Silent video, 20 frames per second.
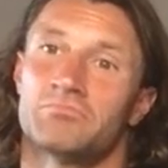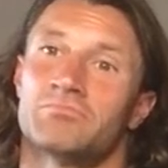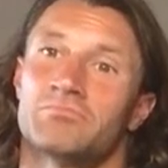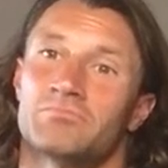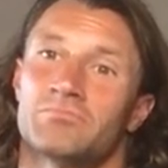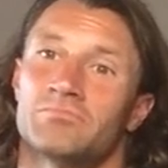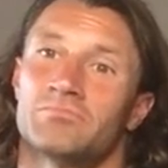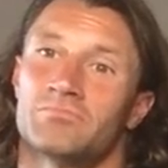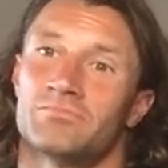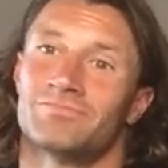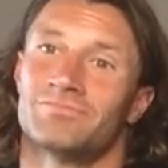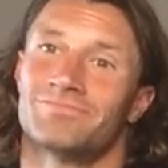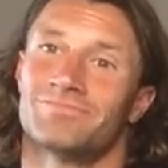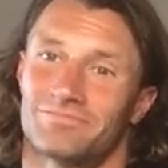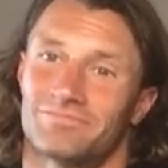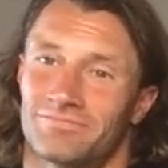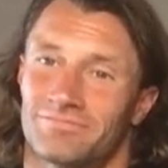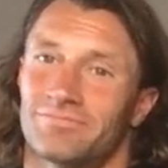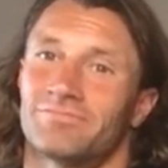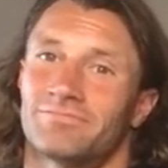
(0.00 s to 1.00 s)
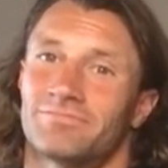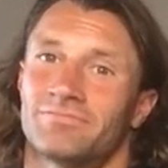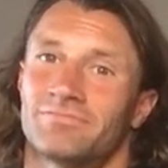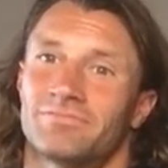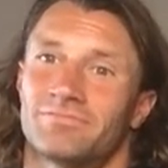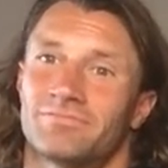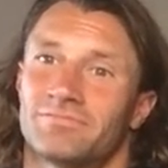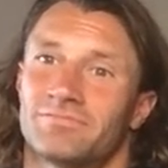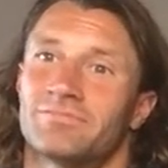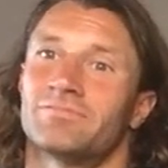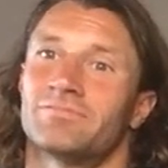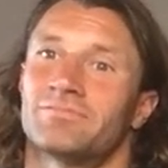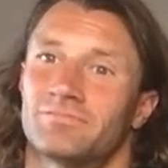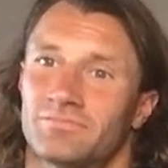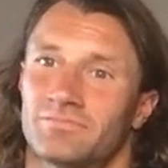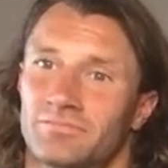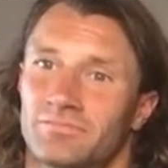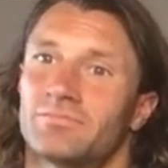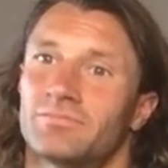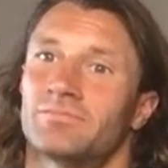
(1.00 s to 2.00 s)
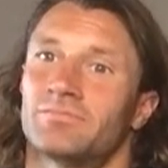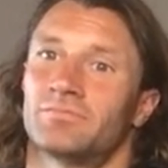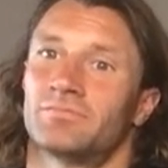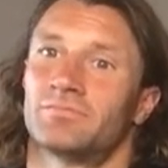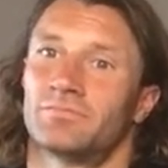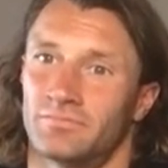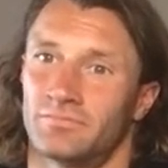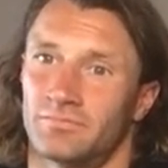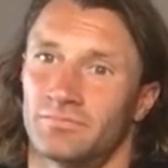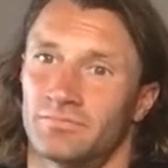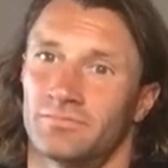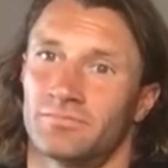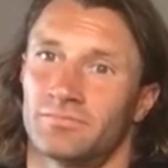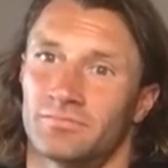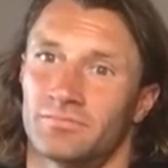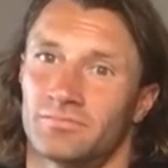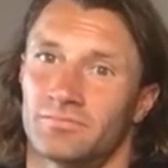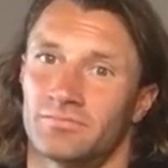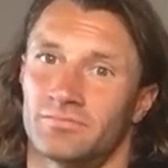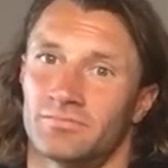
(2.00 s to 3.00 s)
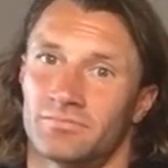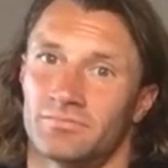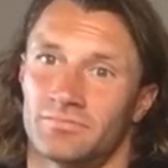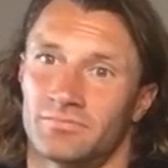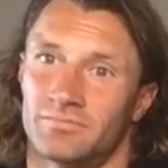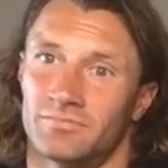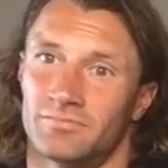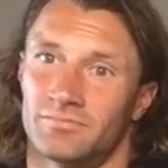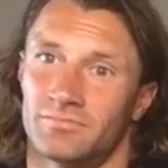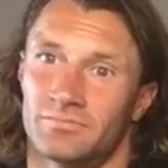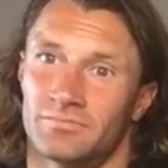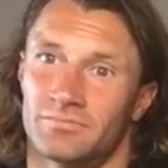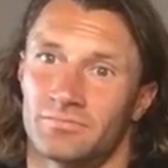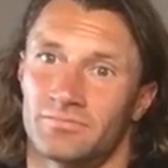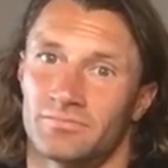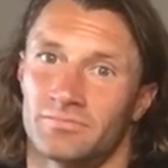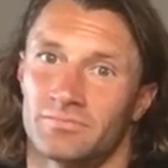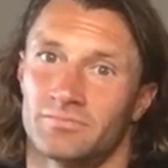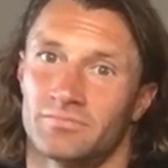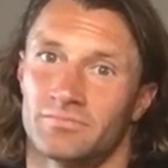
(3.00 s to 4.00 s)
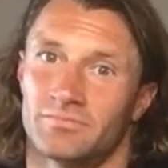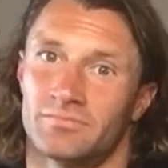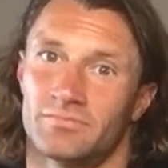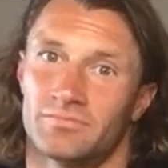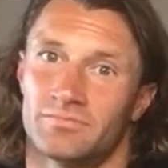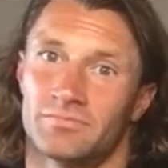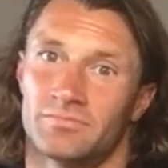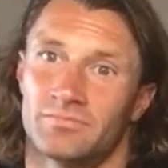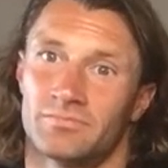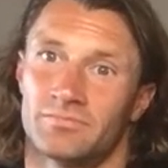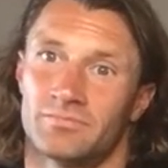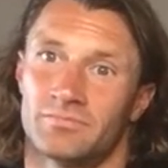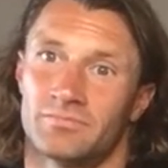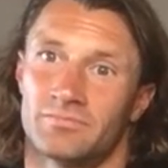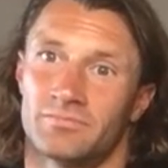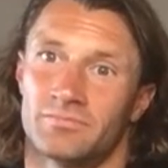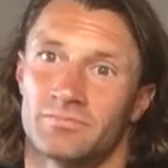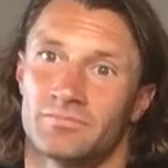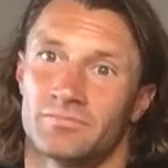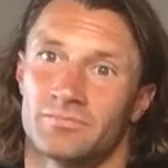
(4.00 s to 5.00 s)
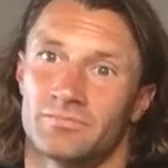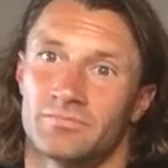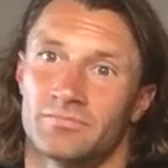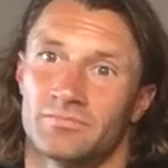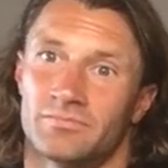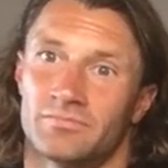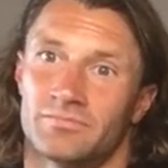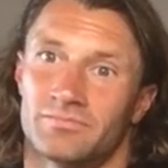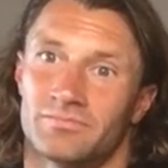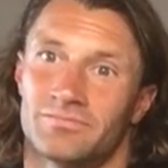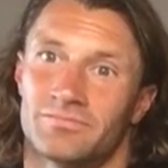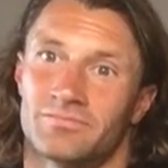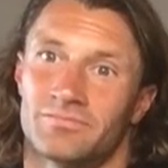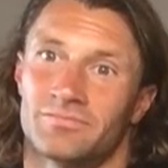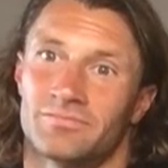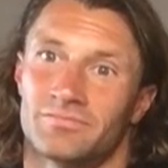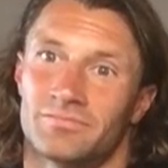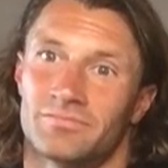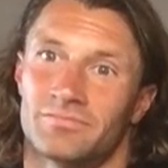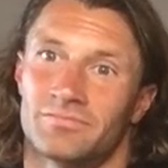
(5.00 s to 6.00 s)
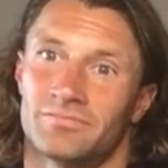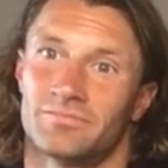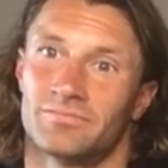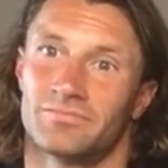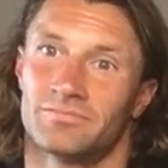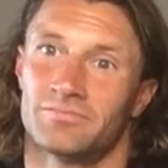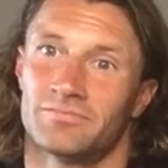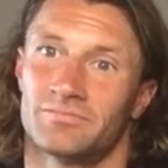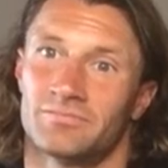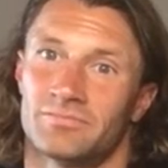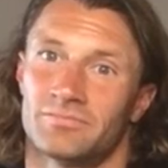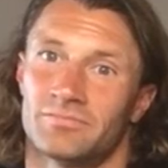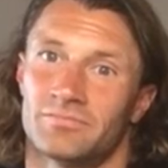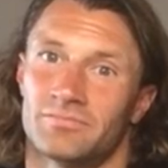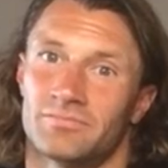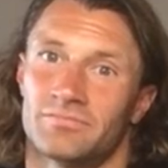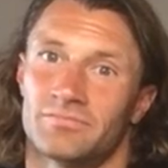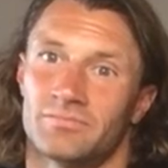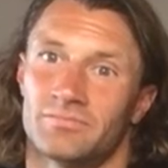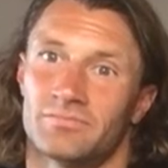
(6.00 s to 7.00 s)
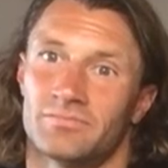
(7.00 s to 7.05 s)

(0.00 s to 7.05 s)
No words are spoken by the person on screen.